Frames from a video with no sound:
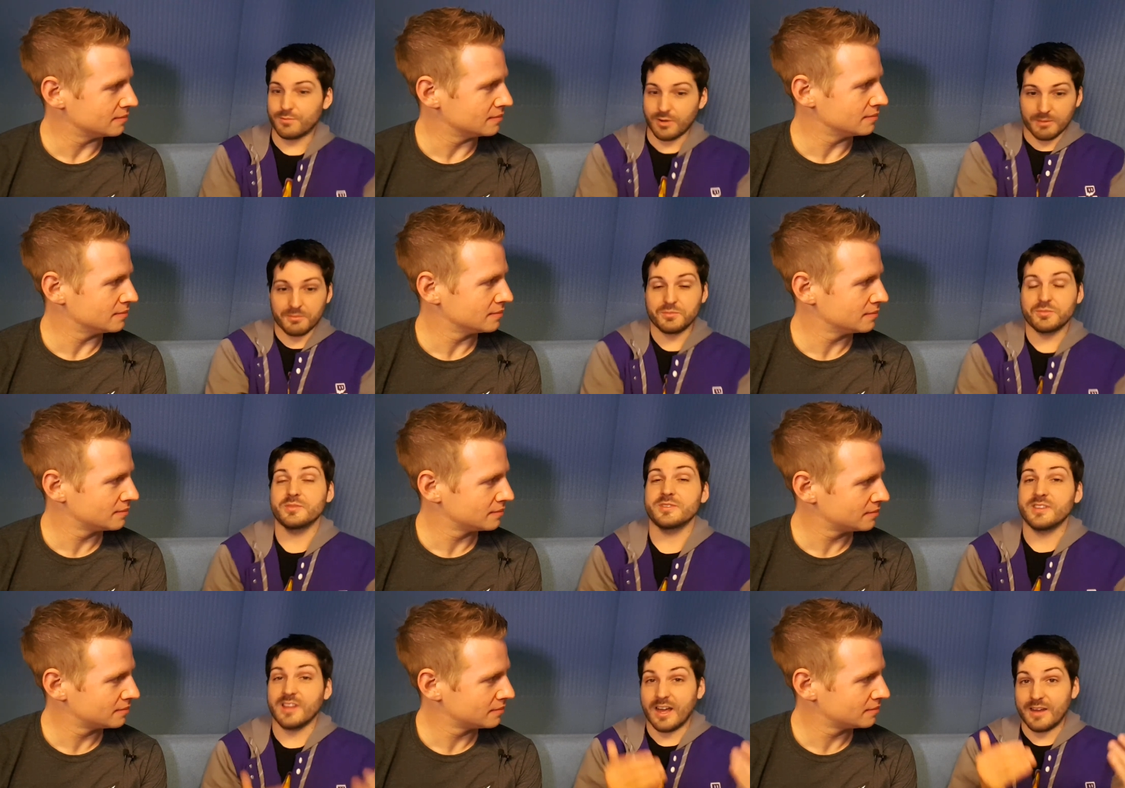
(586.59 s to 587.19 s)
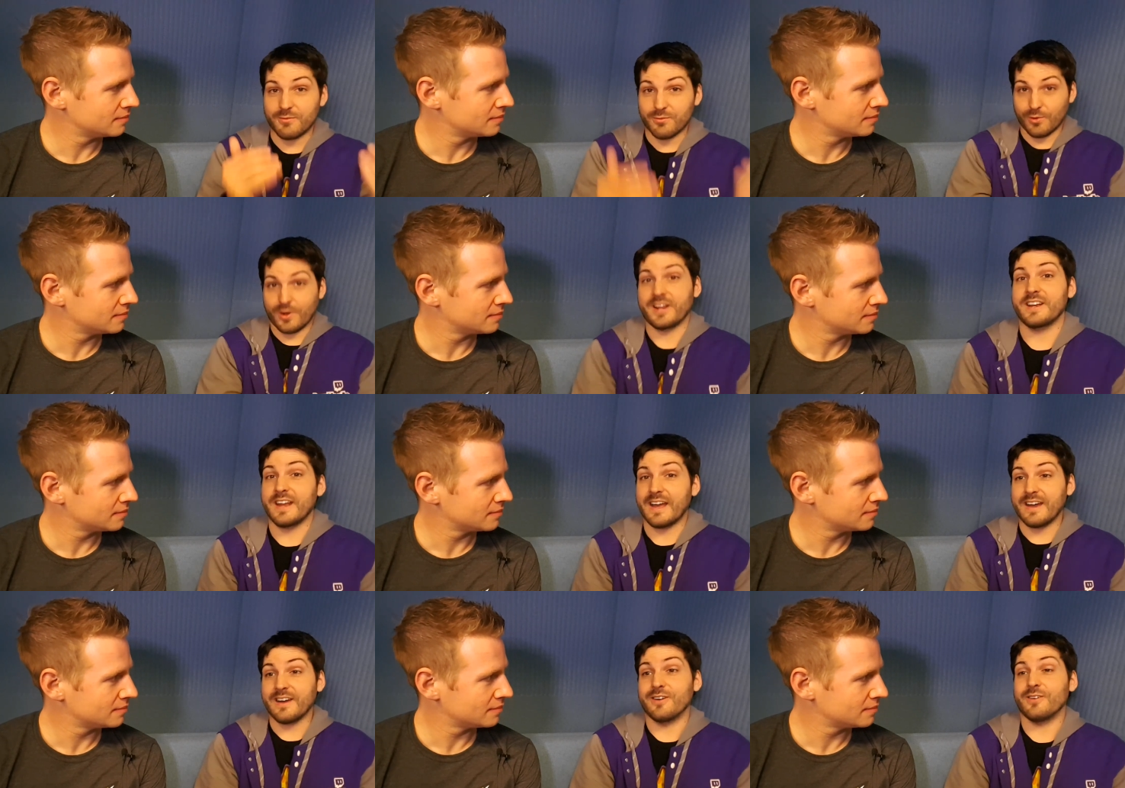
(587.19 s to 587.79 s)
Speaker 1: probably live
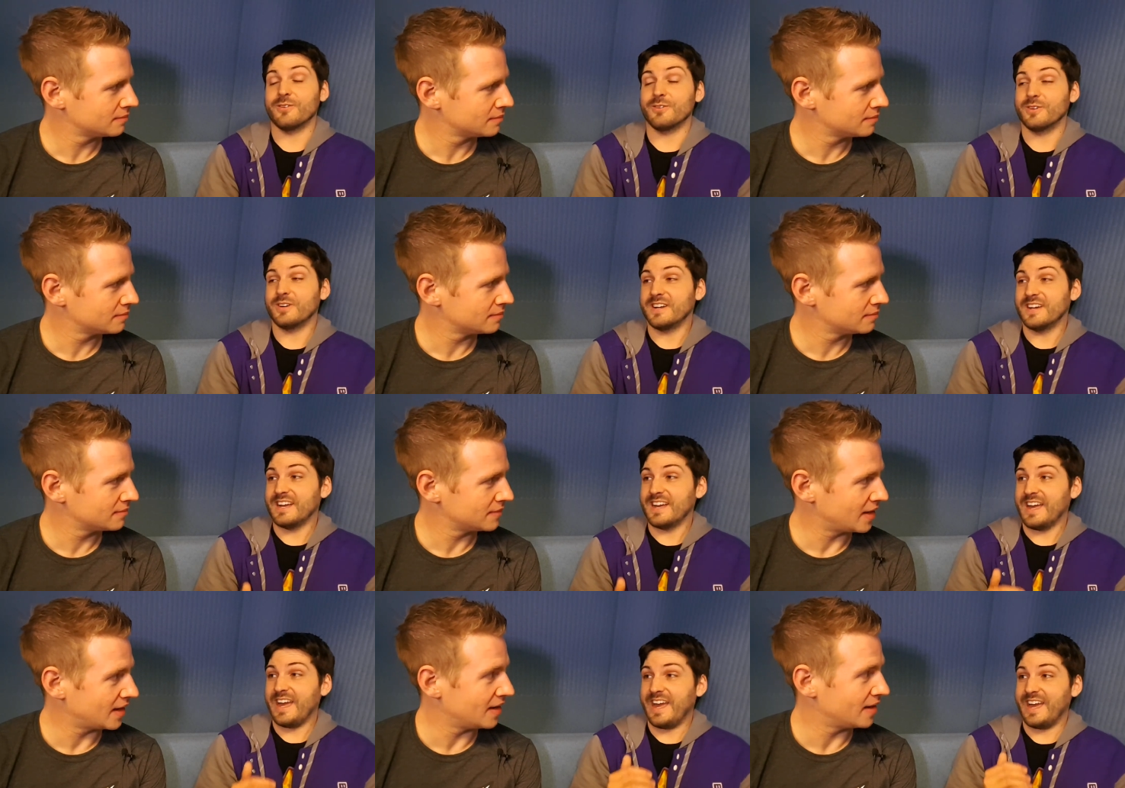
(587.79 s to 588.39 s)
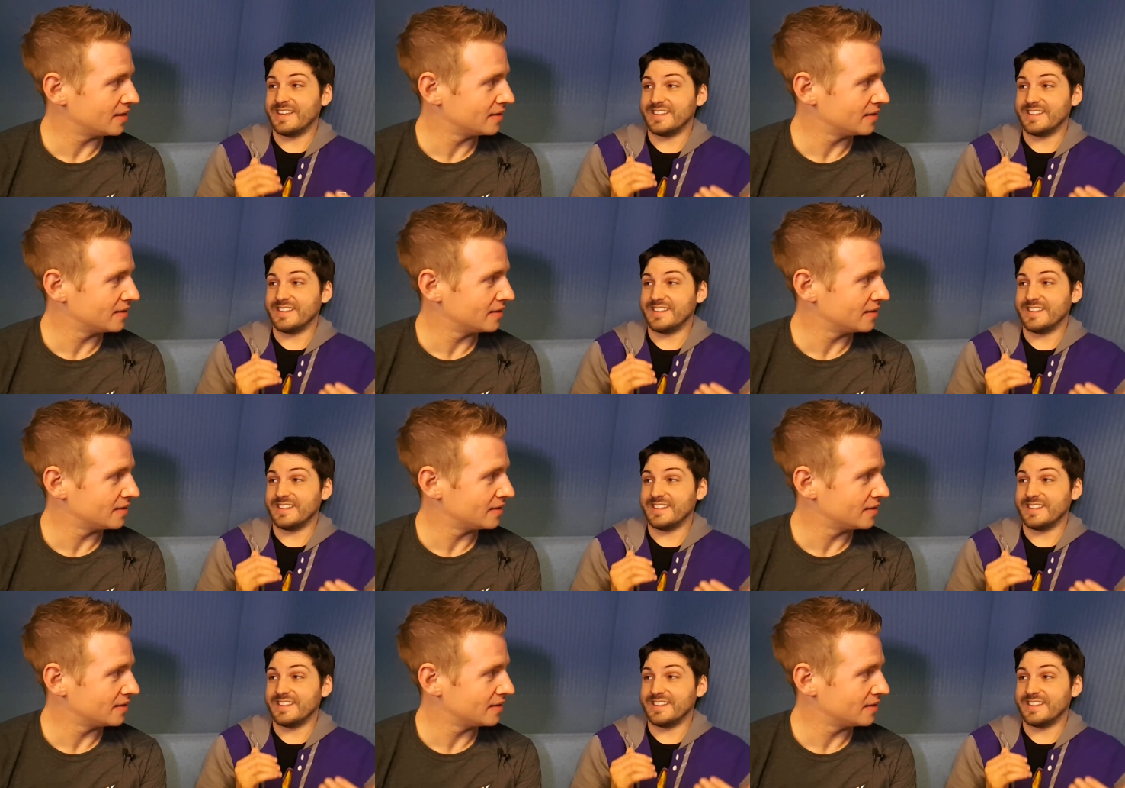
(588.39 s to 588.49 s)
right now yeah.